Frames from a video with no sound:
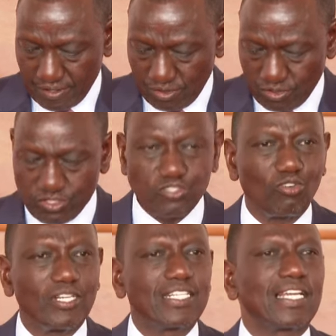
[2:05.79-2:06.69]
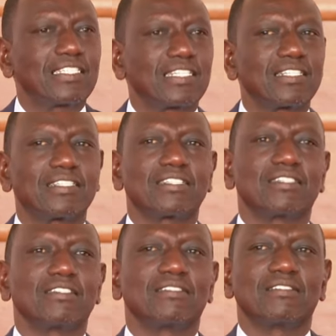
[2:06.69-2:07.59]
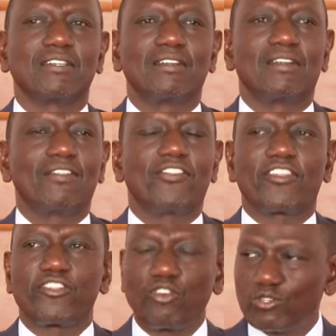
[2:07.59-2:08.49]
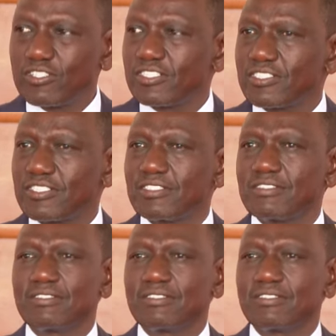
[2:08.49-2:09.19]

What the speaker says: consolidated the thoughts,